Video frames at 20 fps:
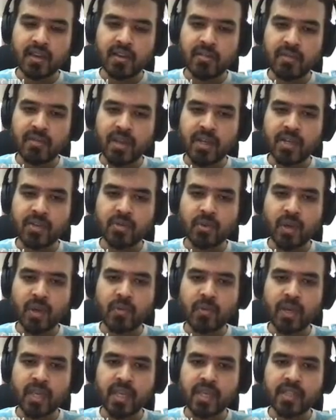went to
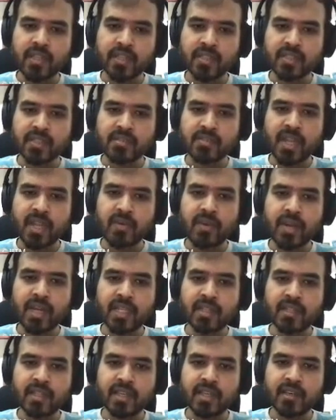yy. This is
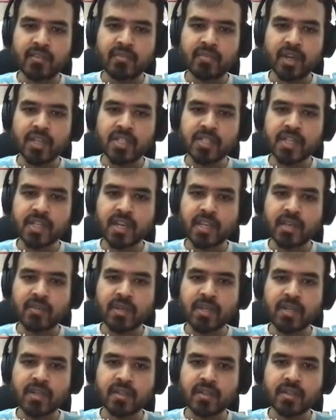evaluating the function
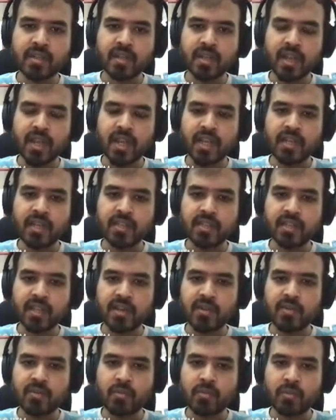argument, right?
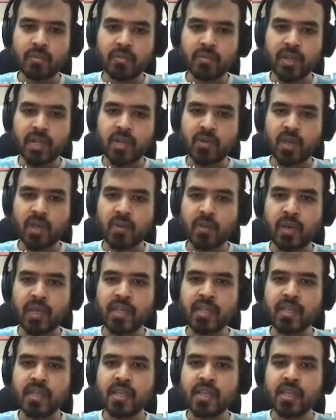Then went to
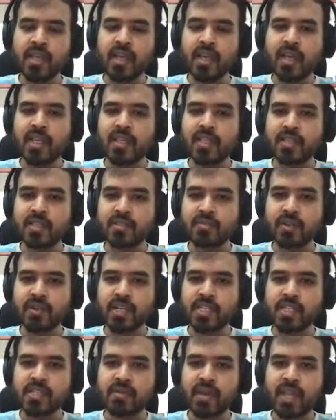iy. This is
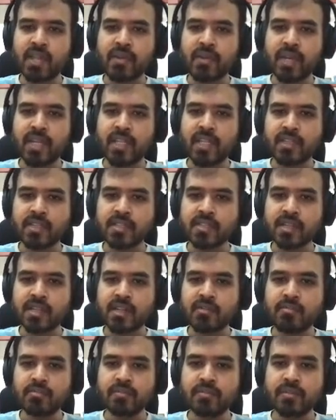first evaluating this
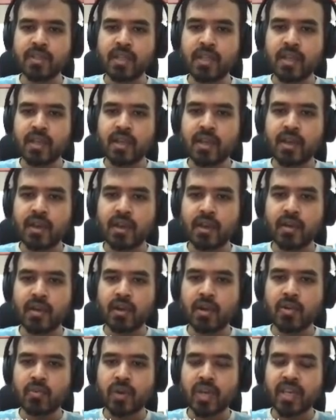term,
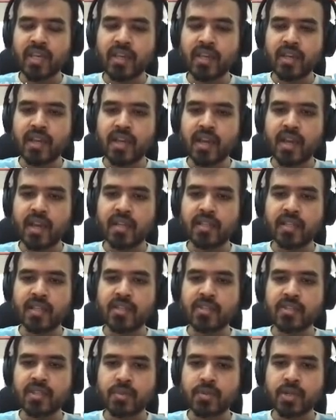got y, and then
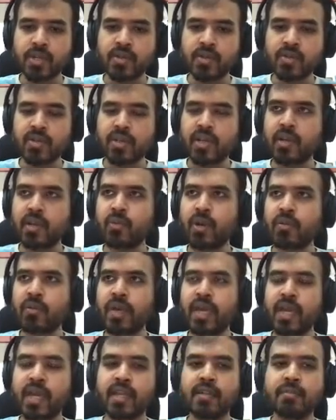you substitute, you get
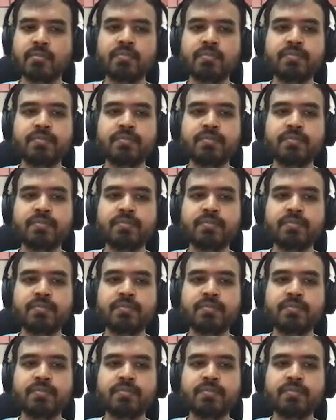yy again.